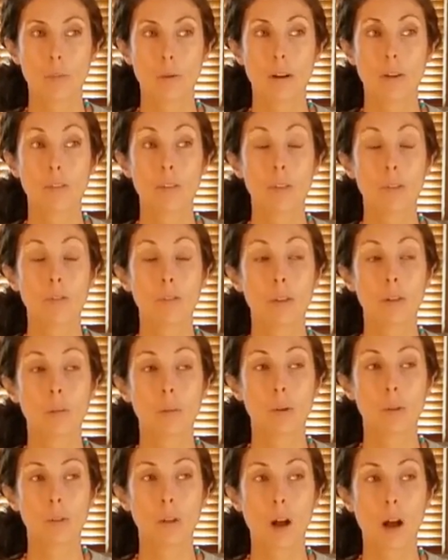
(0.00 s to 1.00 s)
wherever you feel
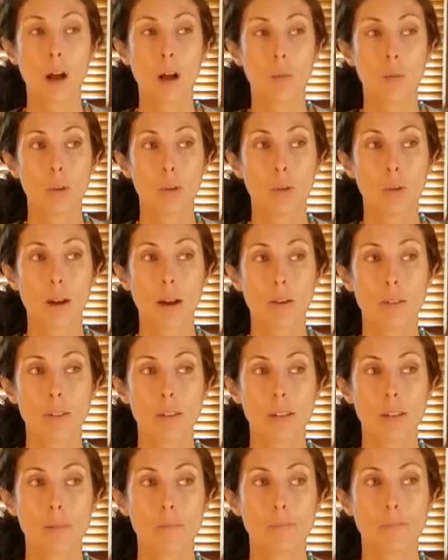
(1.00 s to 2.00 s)
most calm or
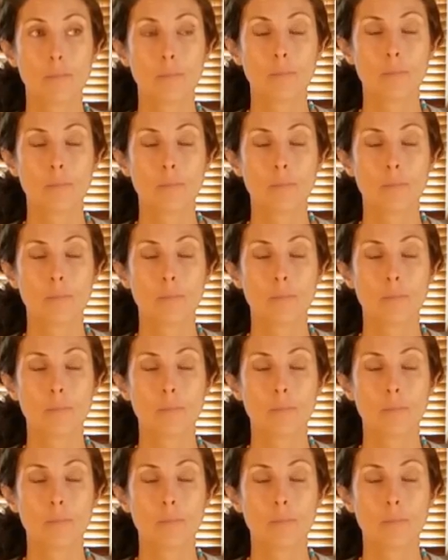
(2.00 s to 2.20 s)
grounded,